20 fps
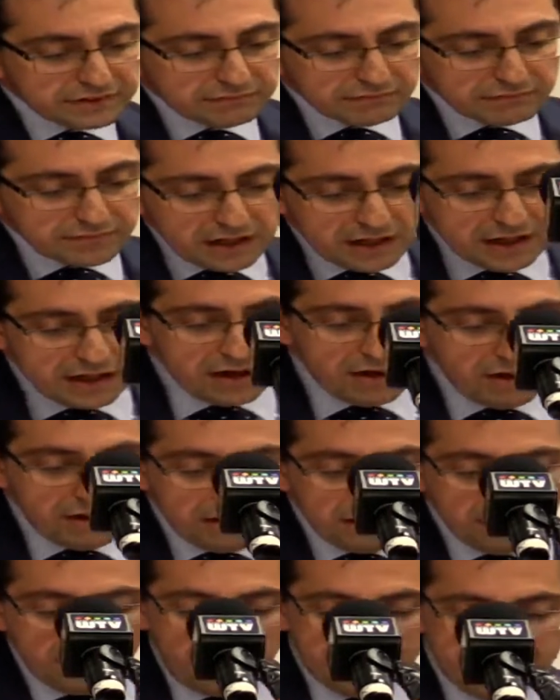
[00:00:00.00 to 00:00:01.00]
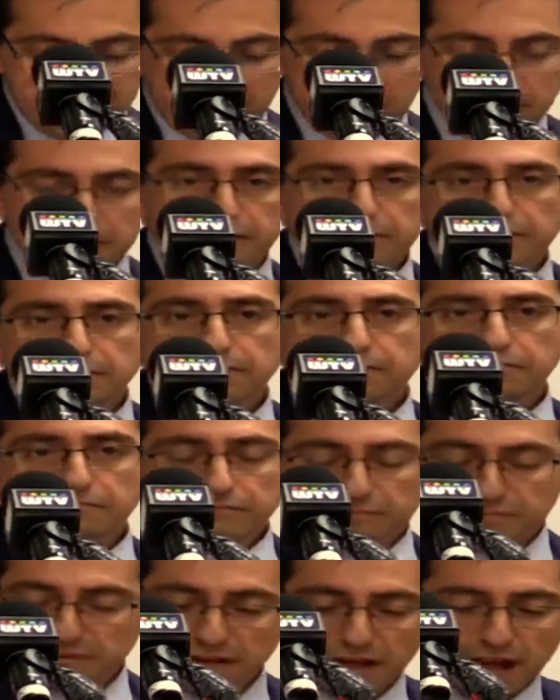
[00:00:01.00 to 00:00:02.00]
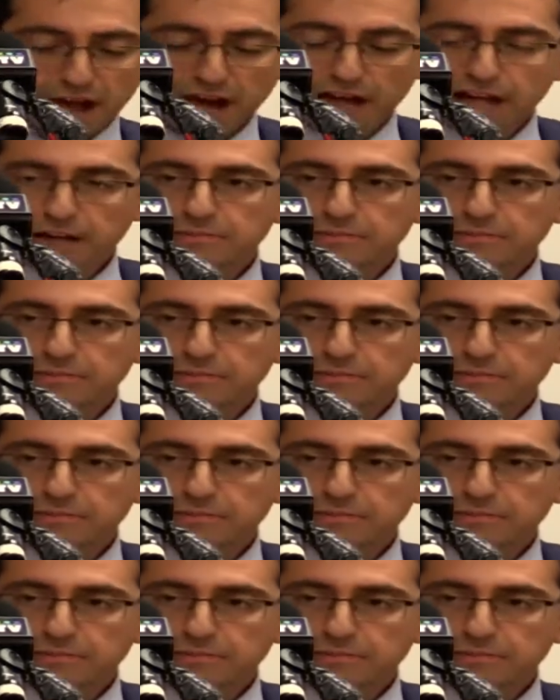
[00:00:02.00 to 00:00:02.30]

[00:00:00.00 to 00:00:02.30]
I think the argument,